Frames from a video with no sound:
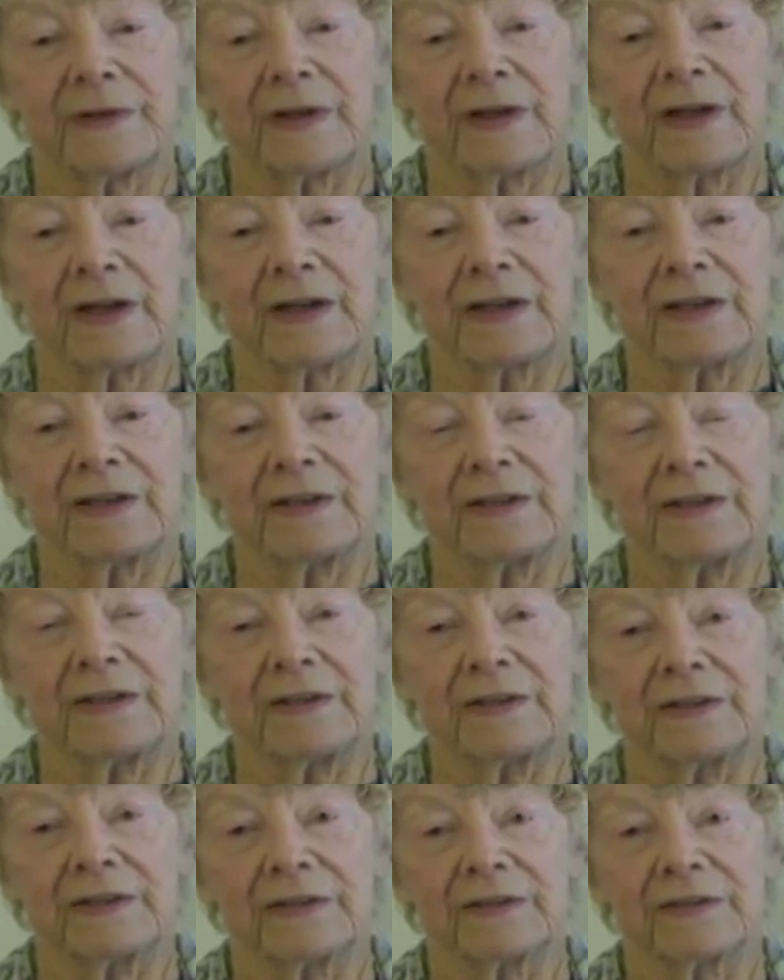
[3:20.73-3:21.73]
I
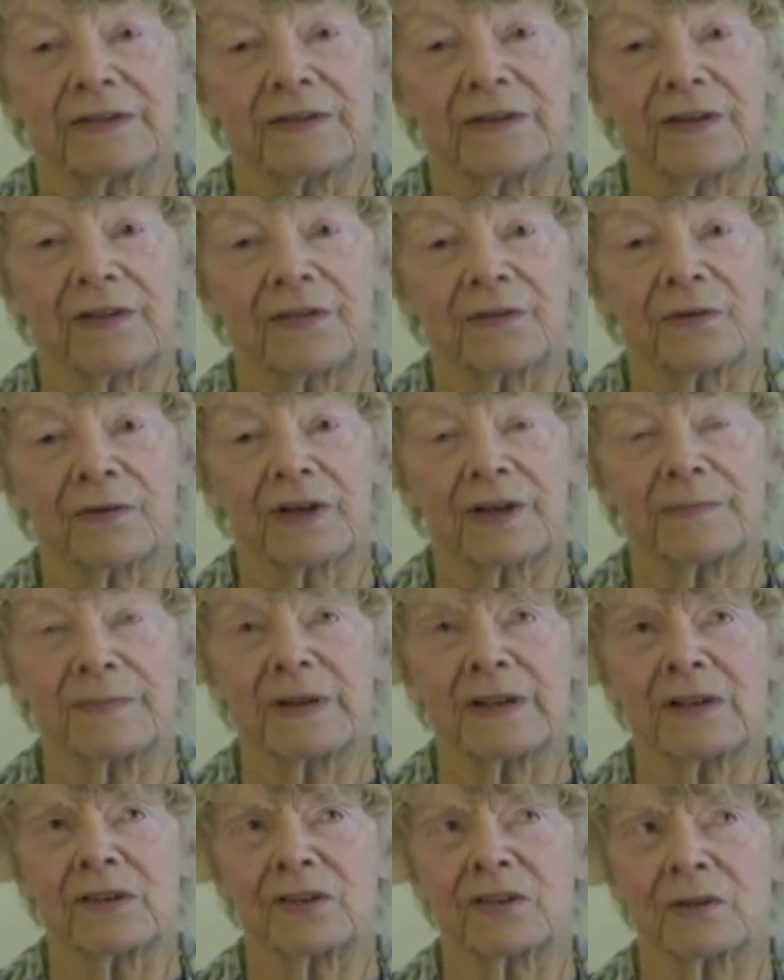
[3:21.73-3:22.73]
thought I'd
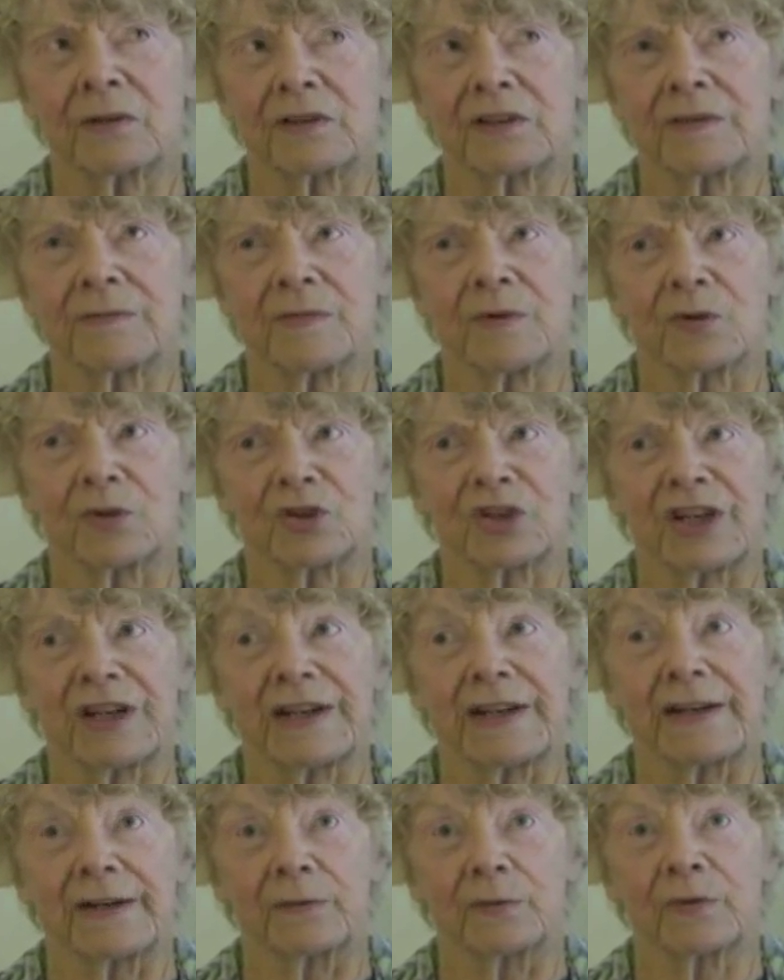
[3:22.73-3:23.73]
better show it to
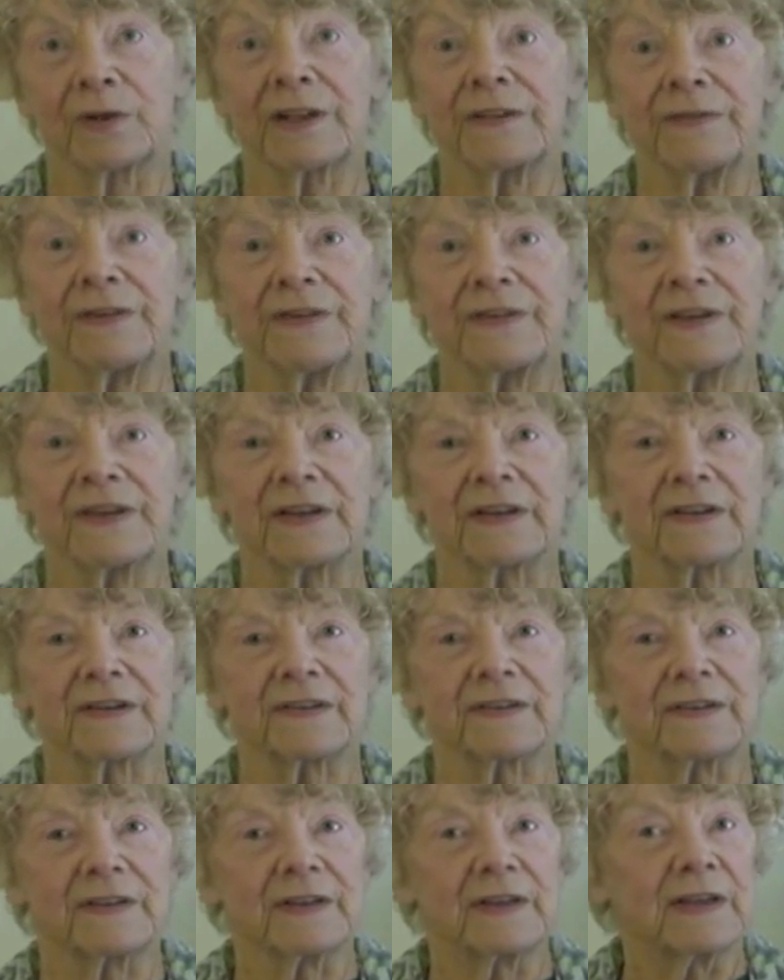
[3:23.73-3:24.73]
Moshe. What if he
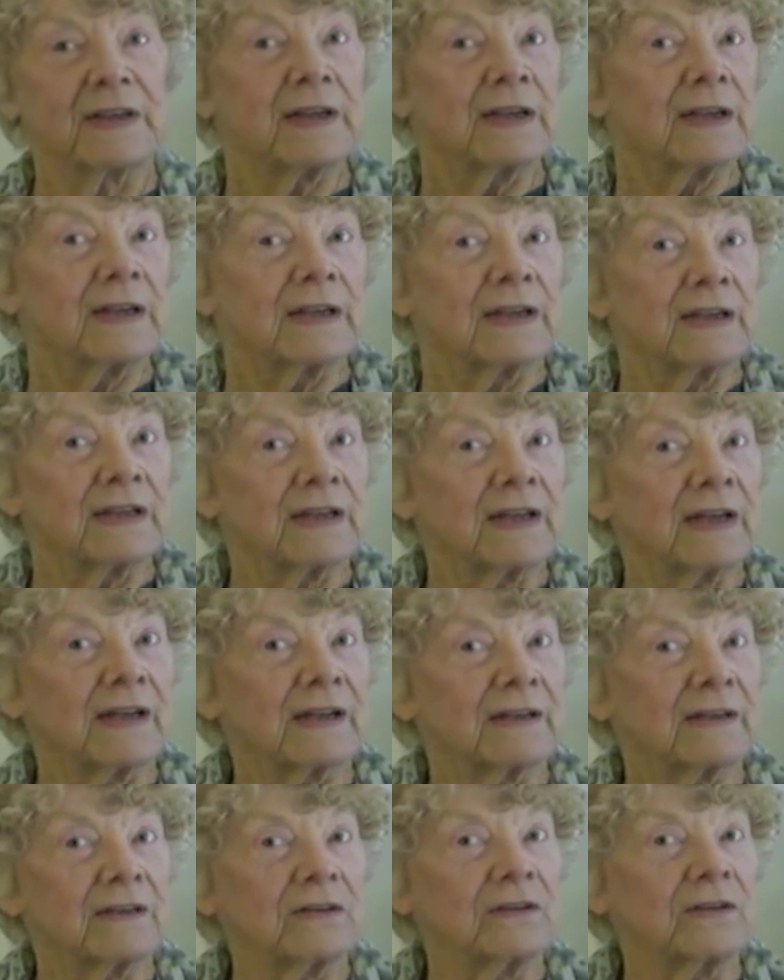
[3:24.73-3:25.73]
thinks
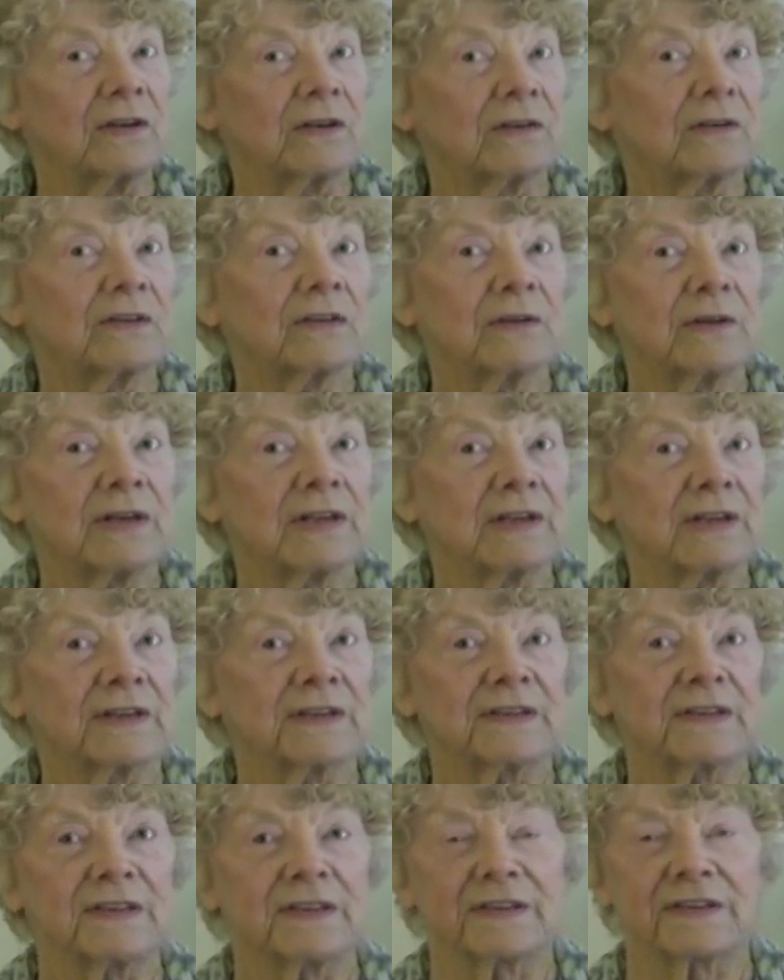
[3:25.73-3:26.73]
that, doing
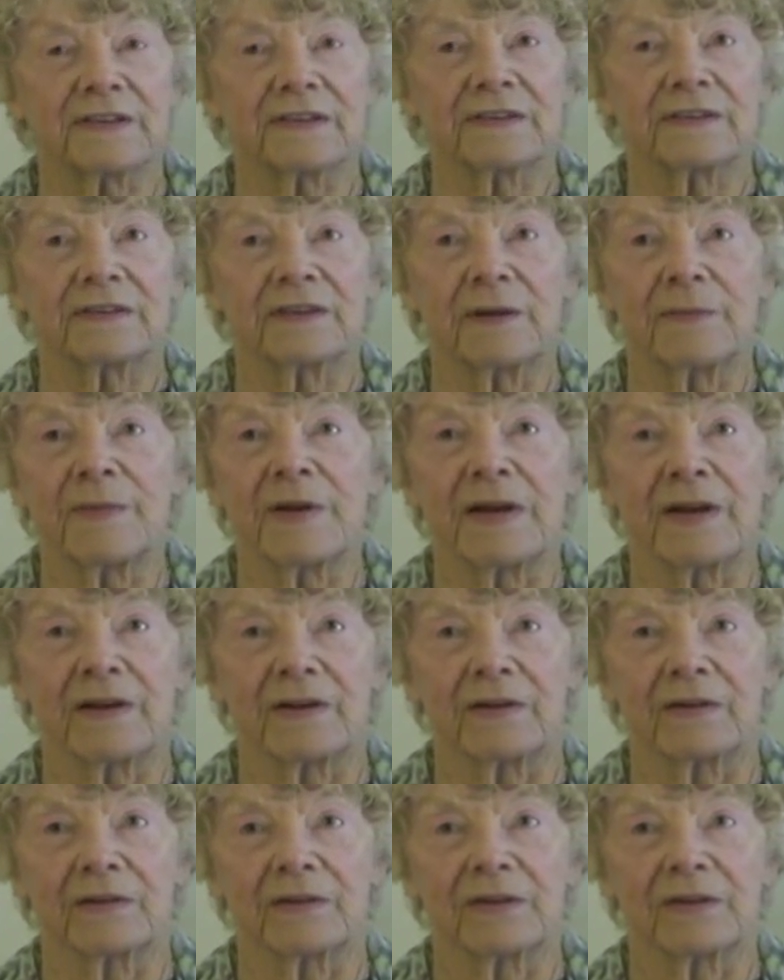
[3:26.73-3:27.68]
this is somehow